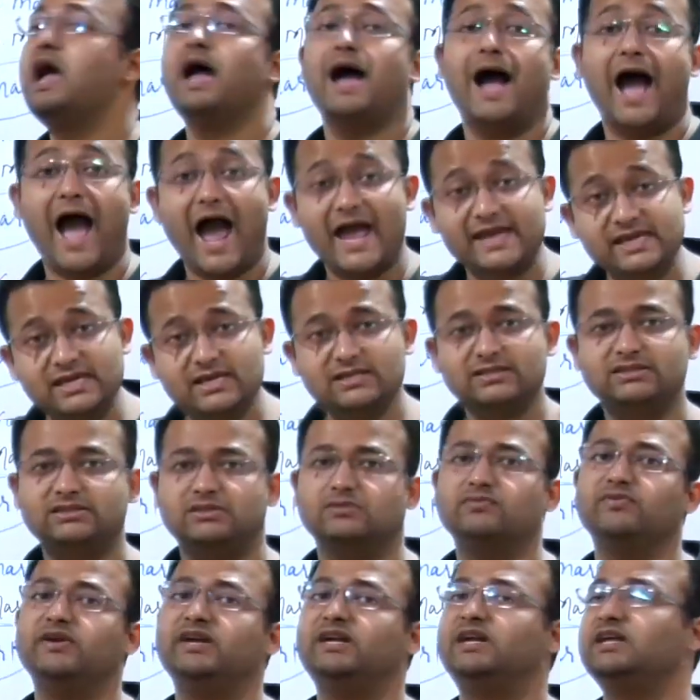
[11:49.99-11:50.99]
highest
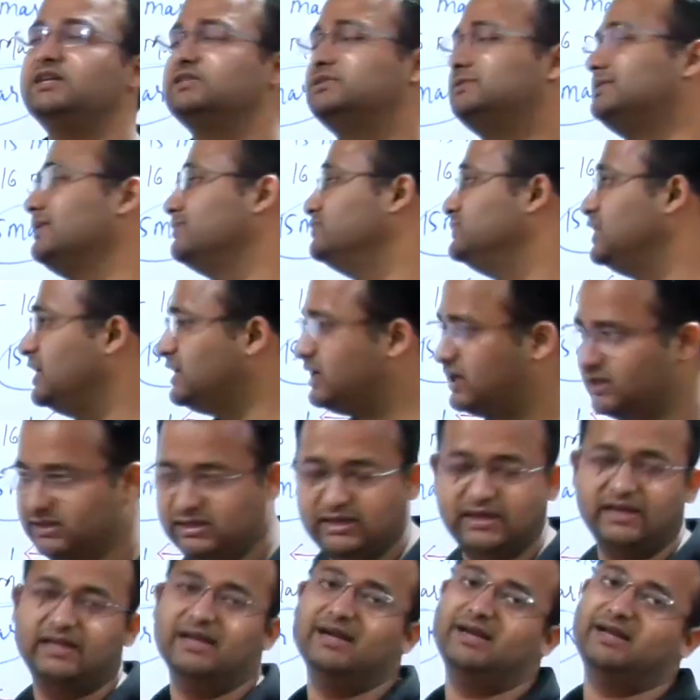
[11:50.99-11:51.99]
weightage subject in
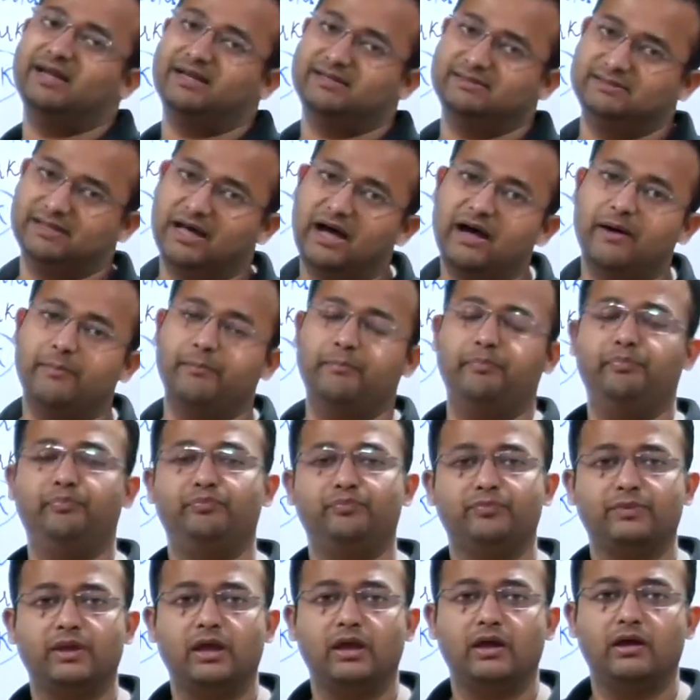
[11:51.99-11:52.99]
the GATE exam
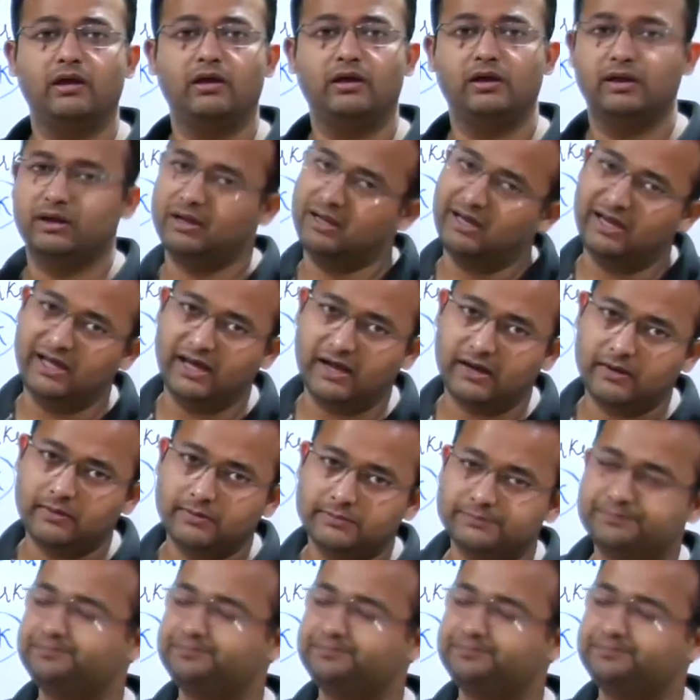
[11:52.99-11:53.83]
clear